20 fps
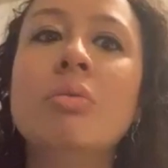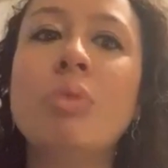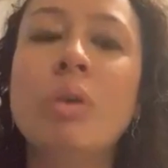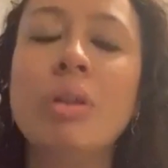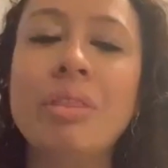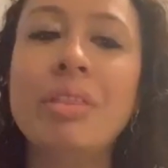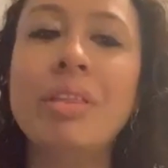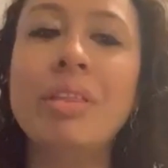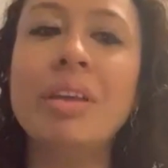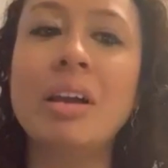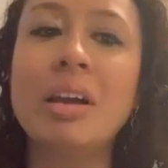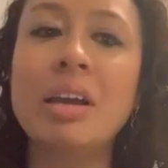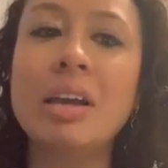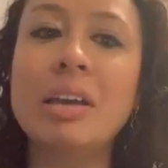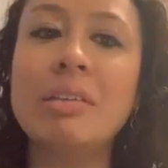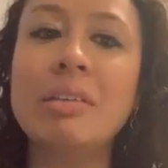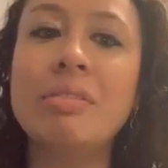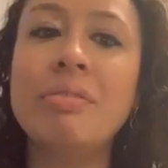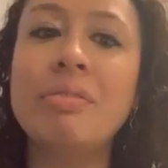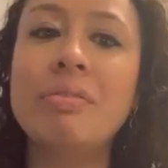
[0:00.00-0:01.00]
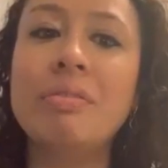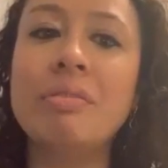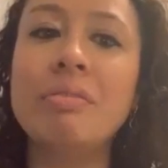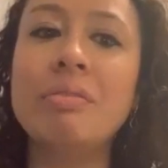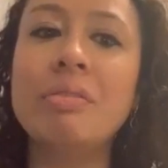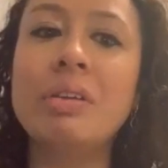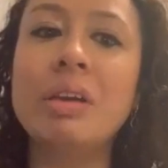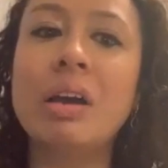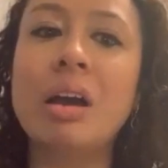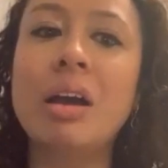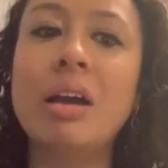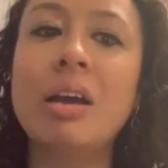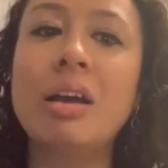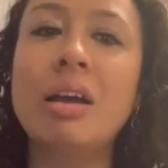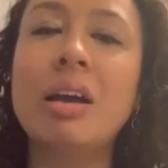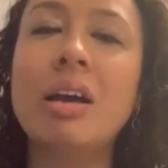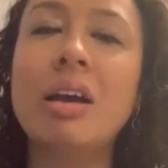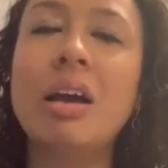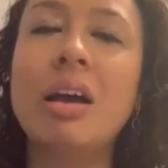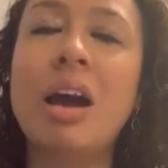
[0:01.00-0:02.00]
one thing I
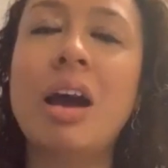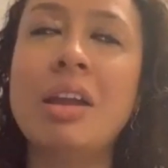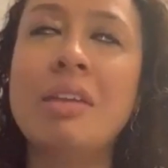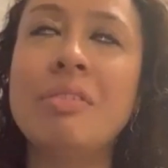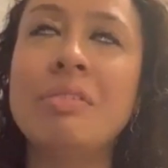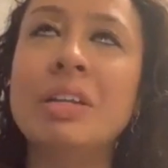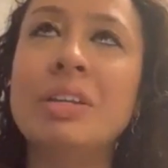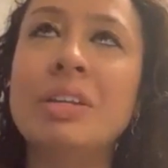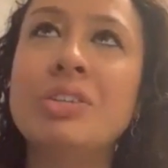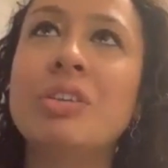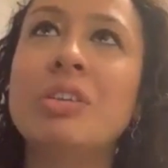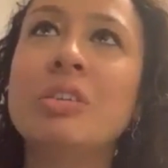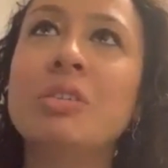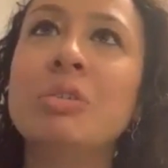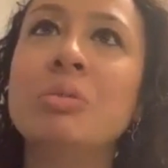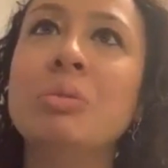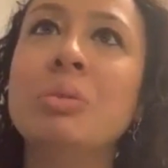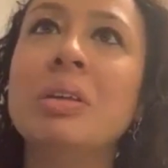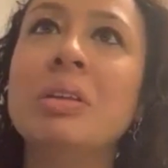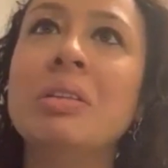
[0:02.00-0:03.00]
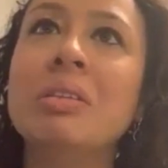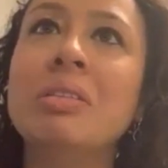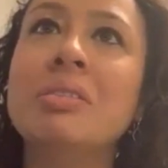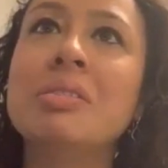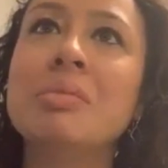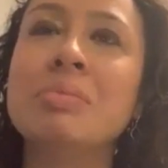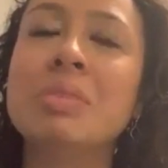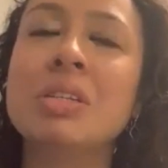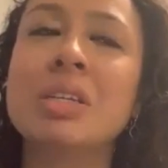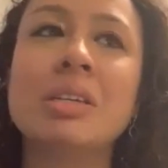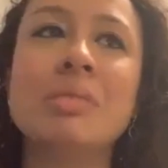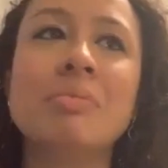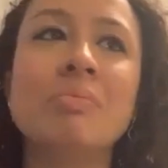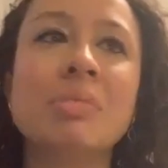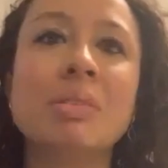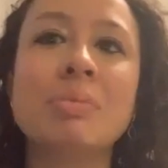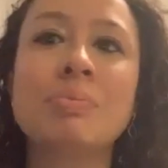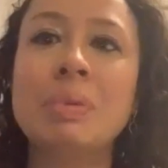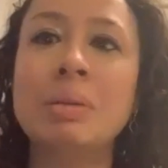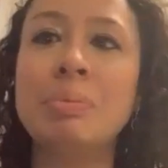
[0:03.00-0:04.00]
really struggle with
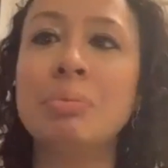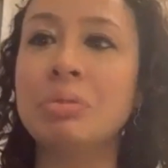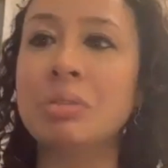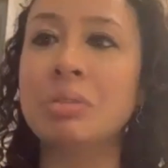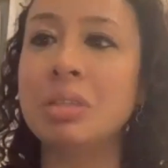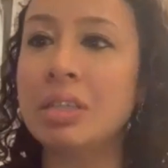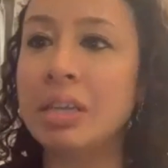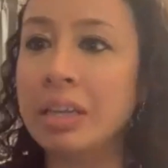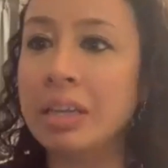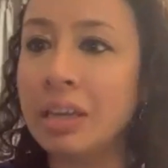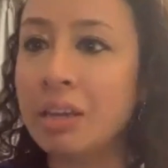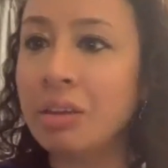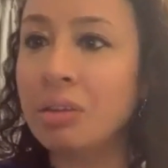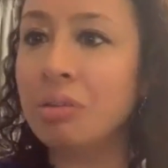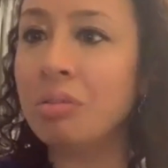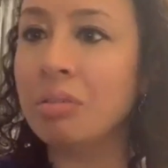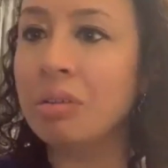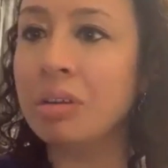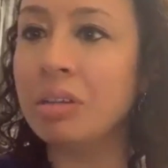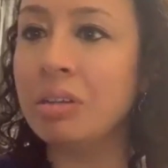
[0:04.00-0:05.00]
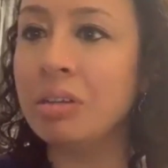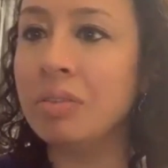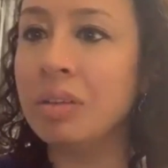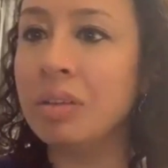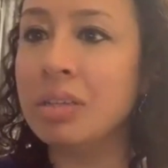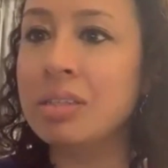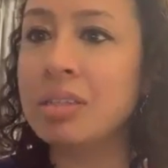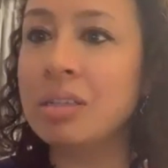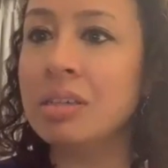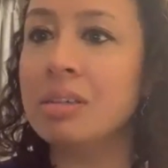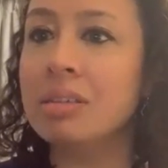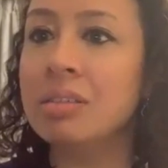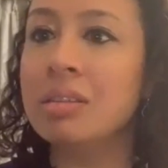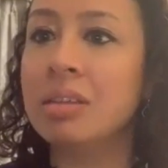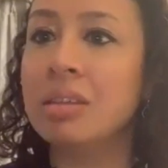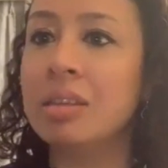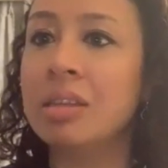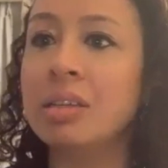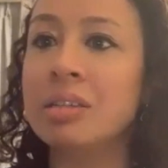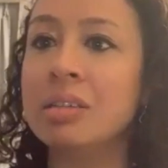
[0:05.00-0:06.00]
sometimes people today who are at university is
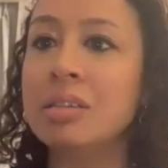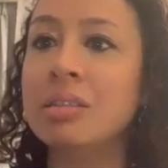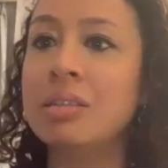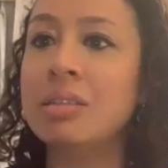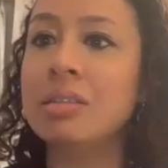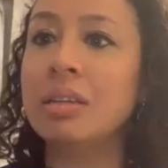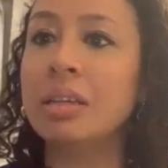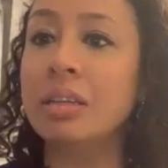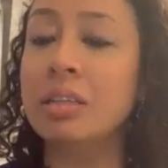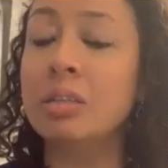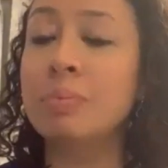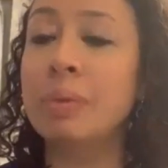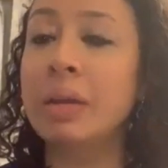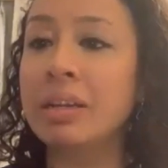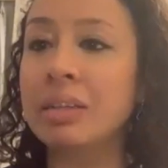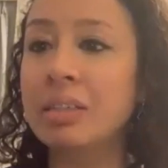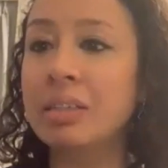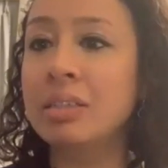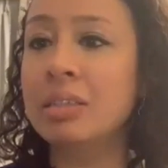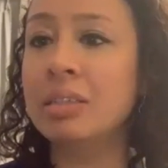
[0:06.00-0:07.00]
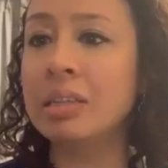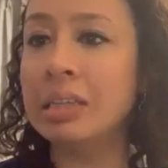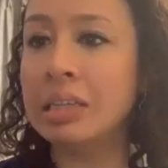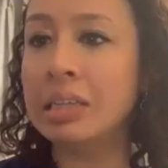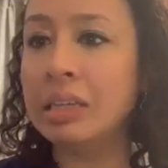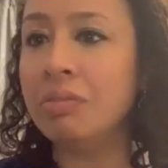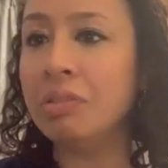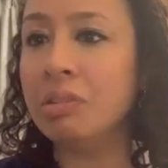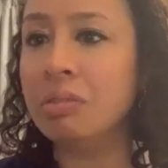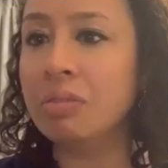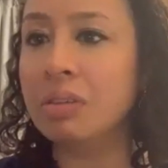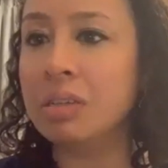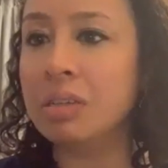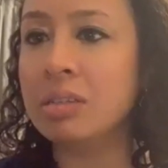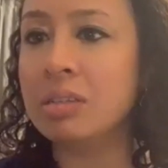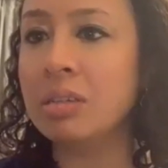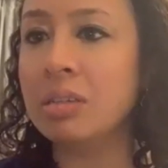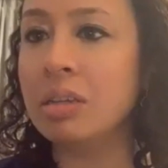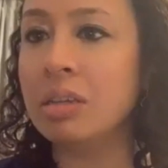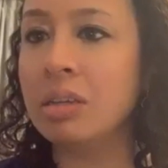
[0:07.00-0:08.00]
that they just expect to leave
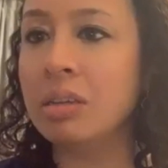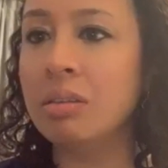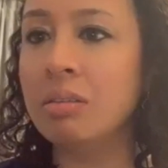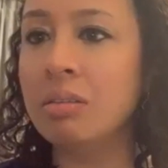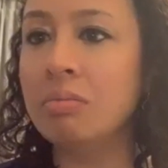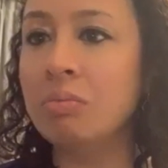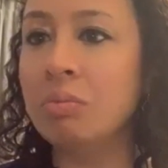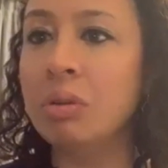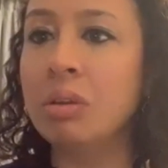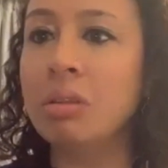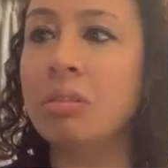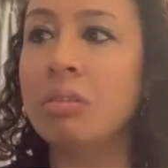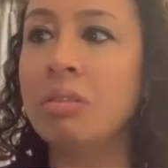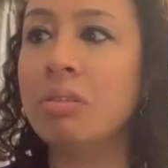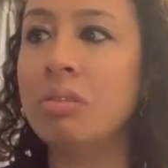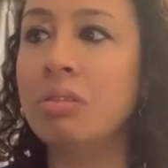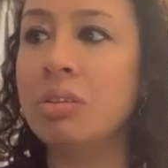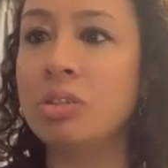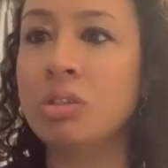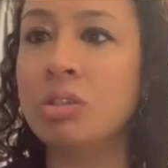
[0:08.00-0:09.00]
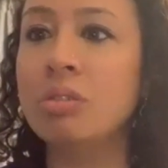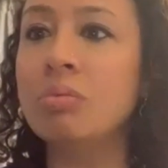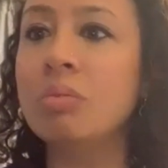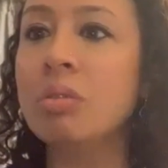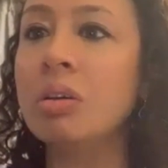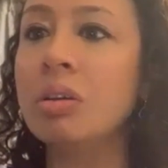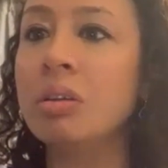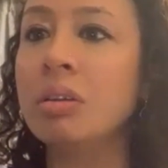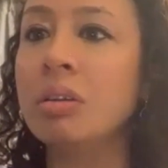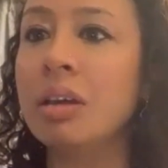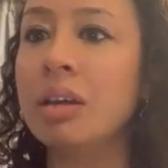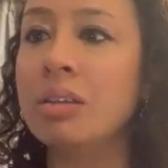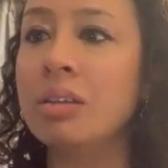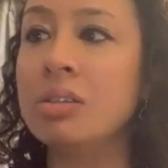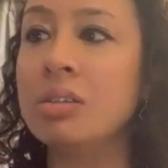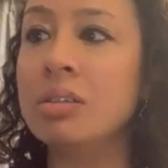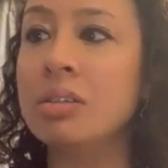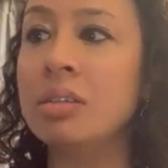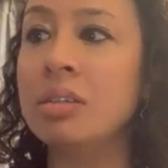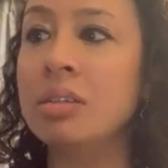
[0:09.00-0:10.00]
university with a 2-1 and
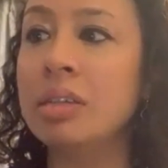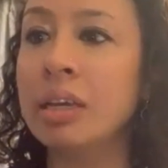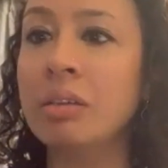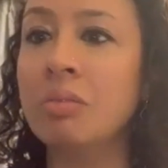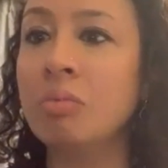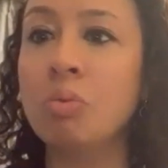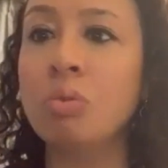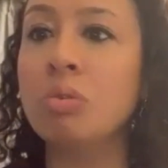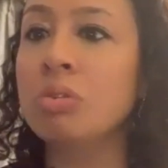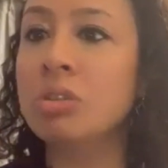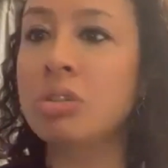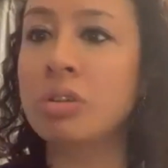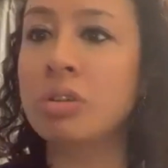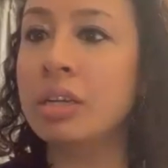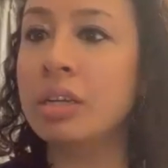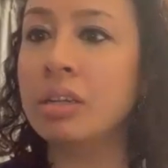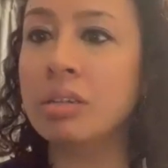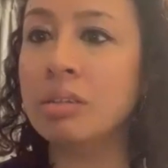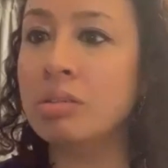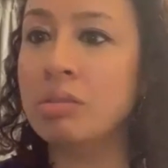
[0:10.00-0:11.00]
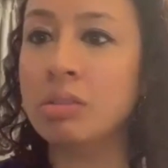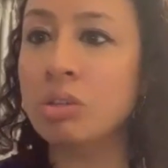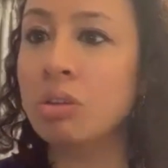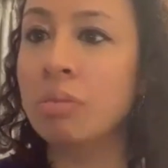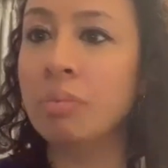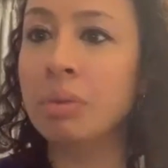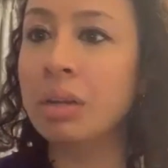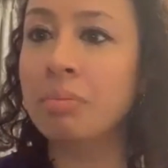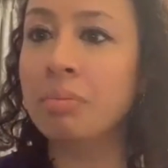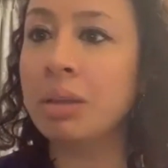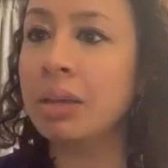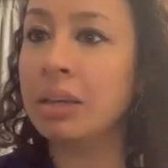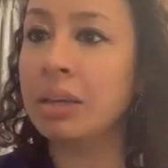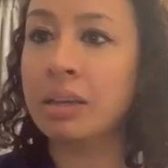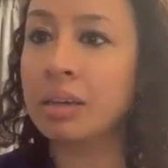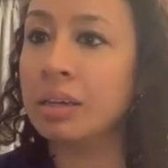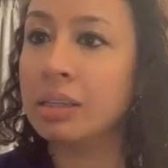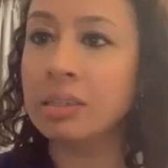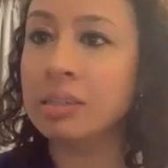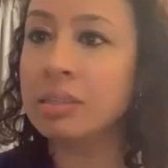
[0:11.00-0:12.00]
just walk straight into a job. And I'm like,
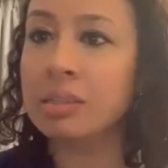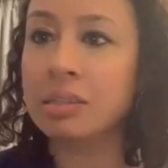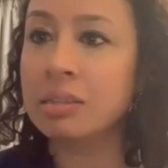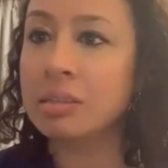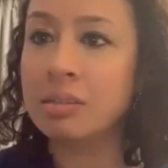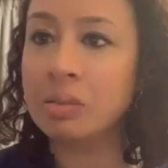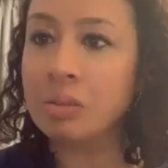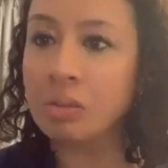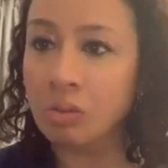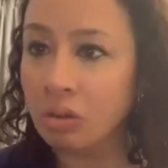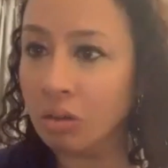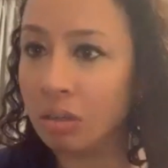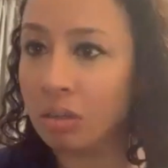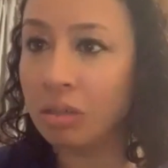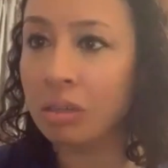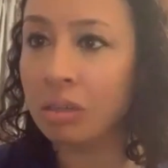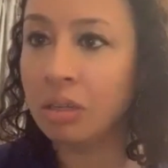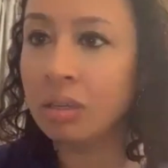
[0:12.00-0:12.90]
guys, this is not